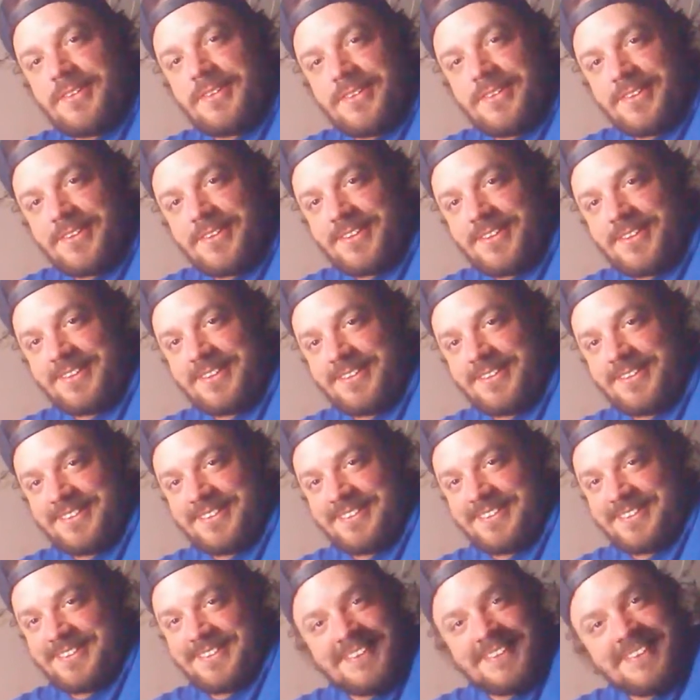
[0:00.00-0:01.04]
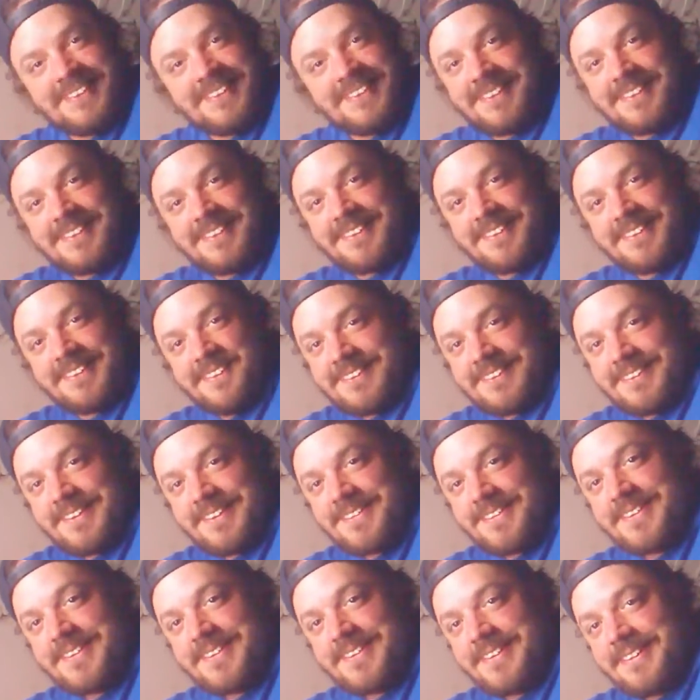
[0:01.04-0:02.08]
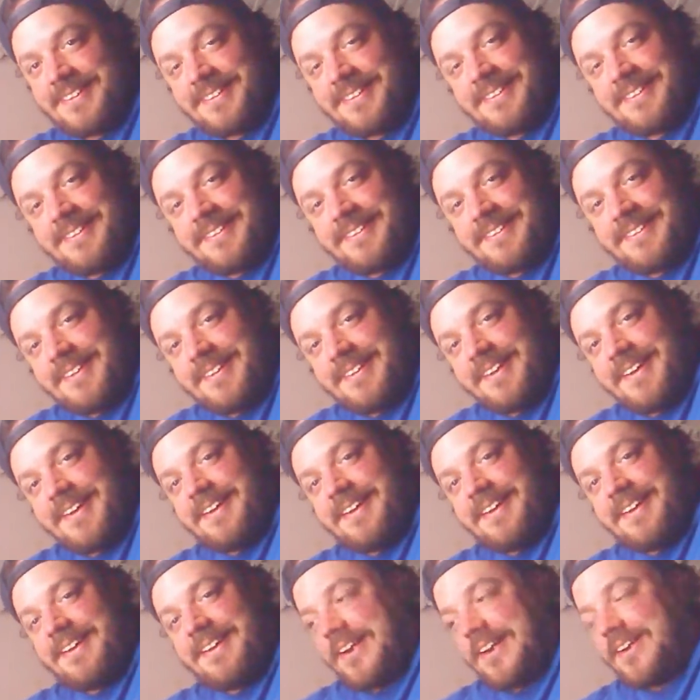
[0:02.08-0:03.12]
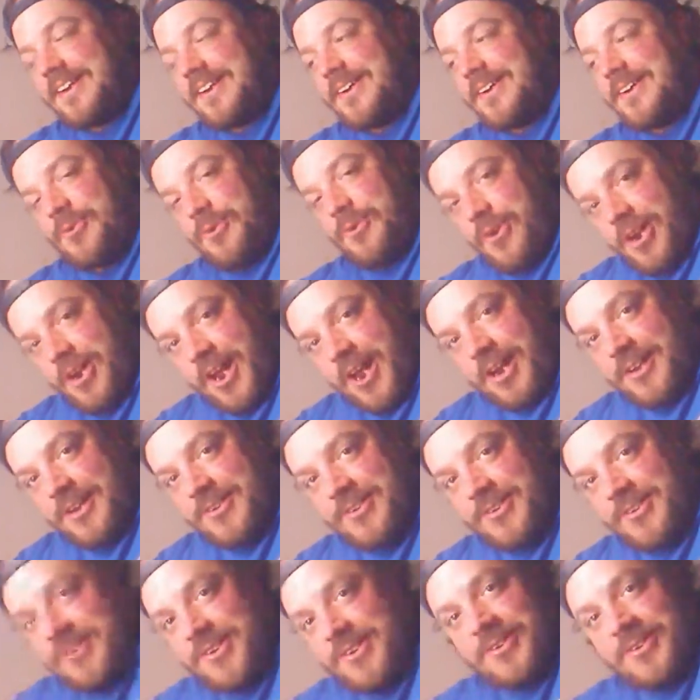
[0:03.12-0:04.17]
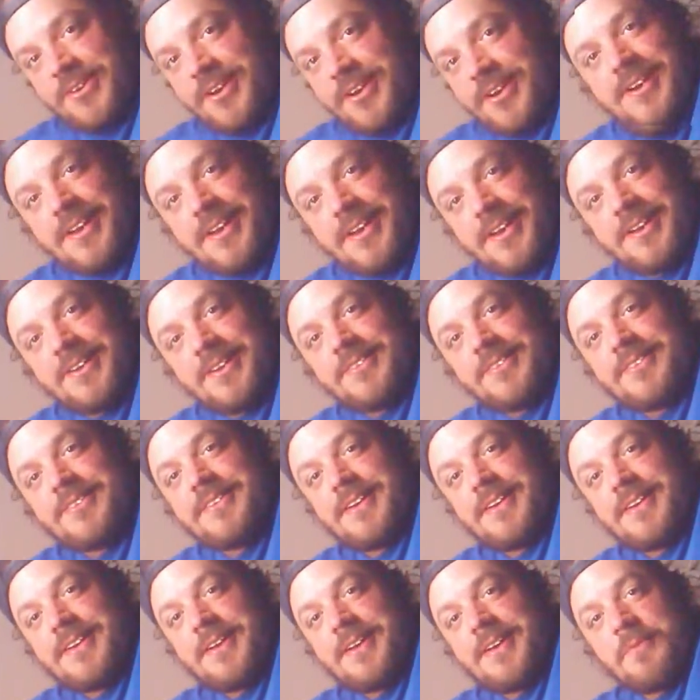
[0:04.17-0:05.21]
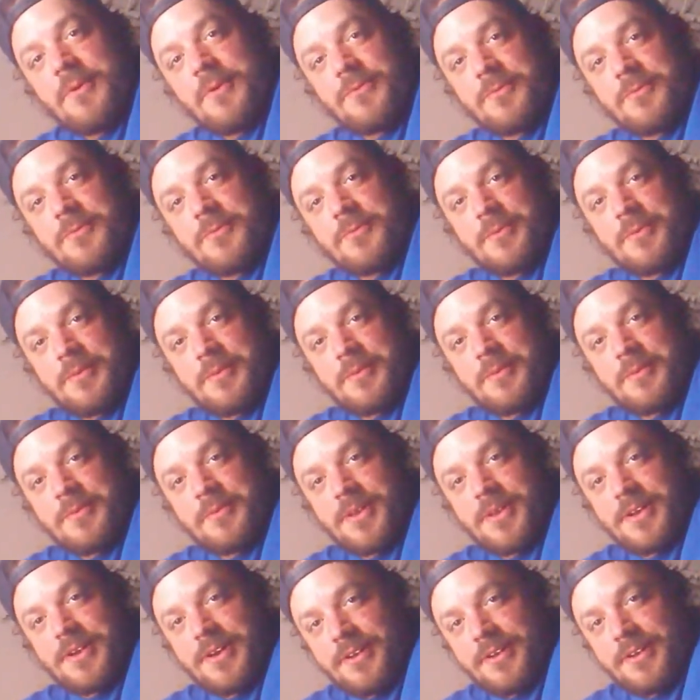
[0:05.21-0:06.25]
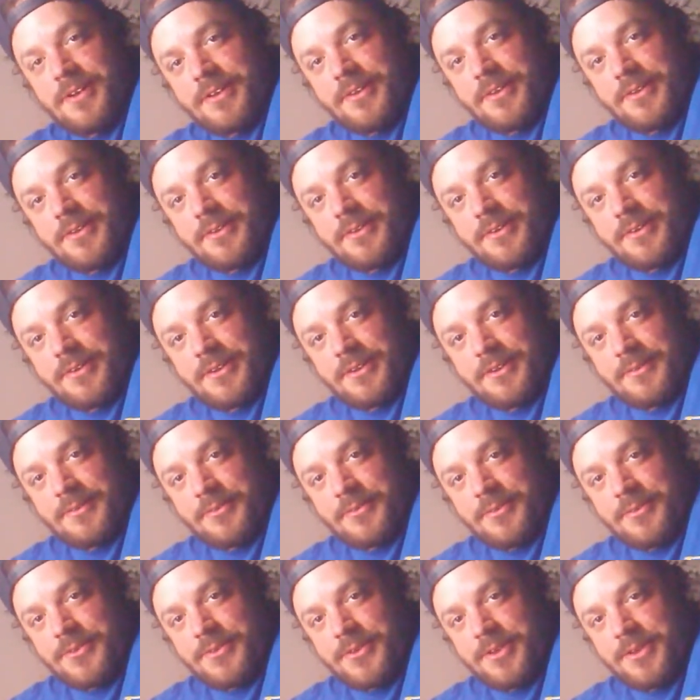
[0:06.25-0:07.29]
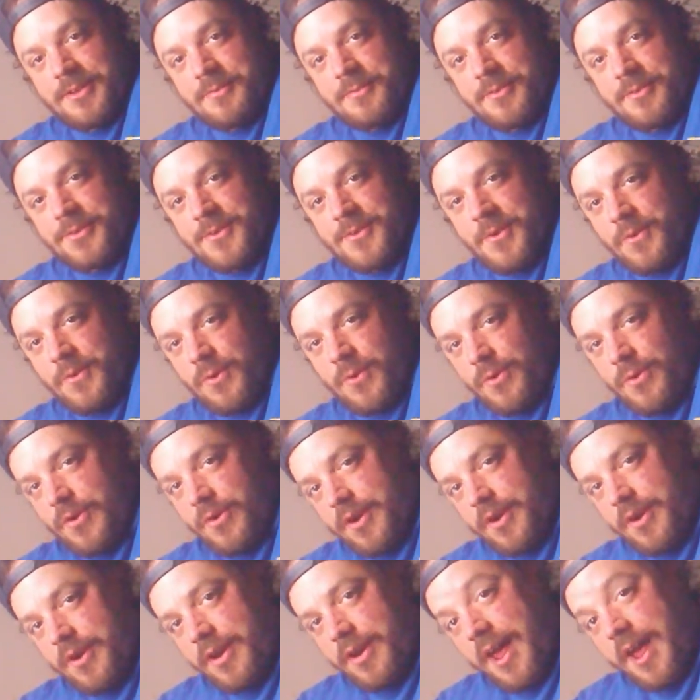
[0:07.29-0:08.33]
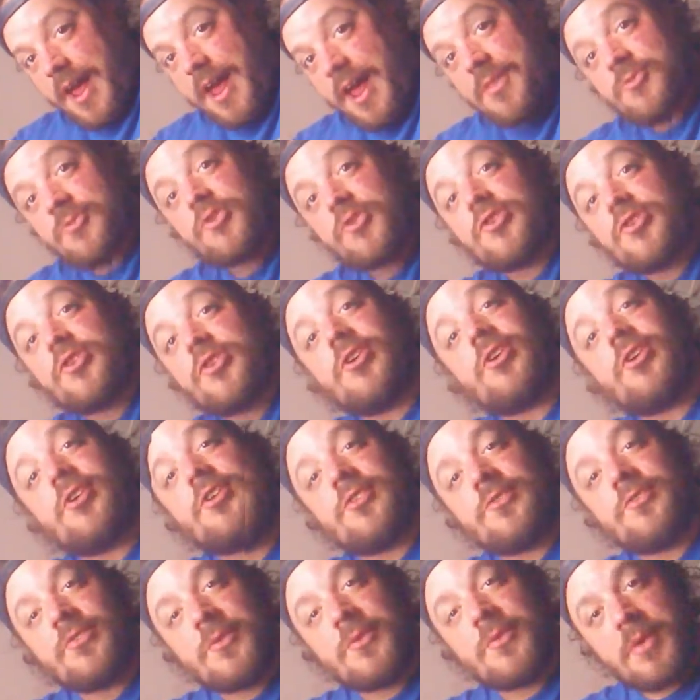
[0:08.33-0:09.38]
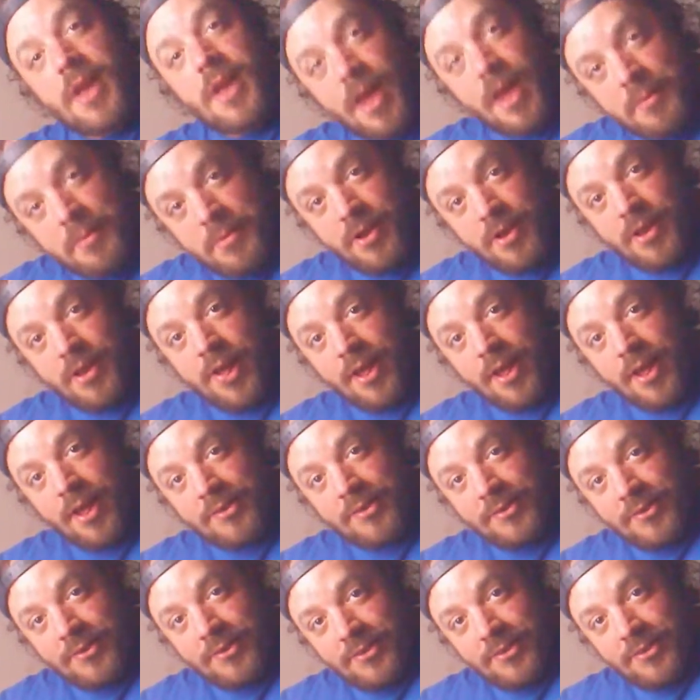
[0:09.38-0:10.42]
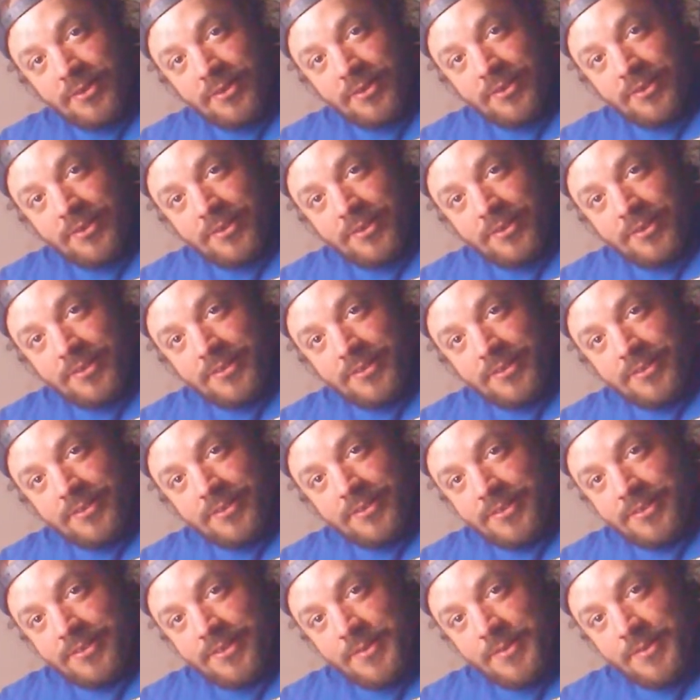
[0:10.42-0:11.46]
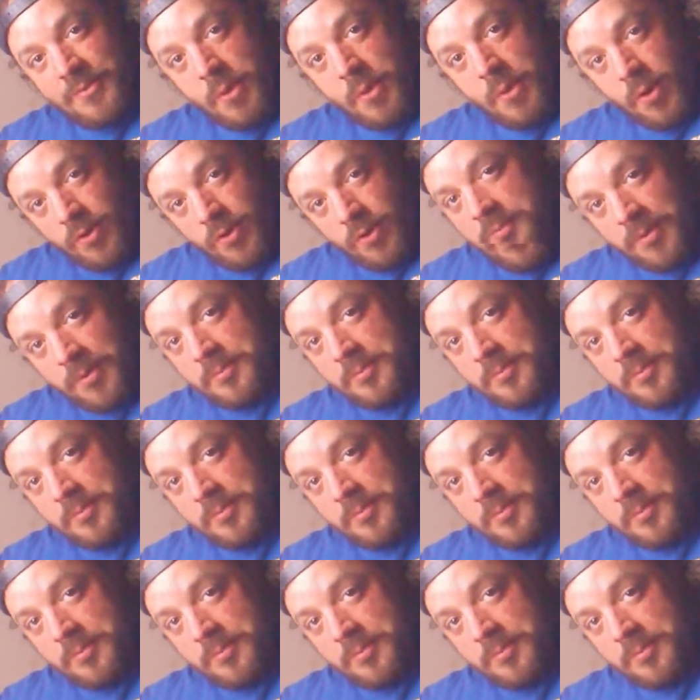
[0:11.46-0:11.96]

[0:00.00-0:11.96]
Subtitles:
That's it. Court got continued, guys, and I'm waiting for people to come in, and I'll let y'all know again. What's up? What's going on? I hath returned from Camelot. Welcome.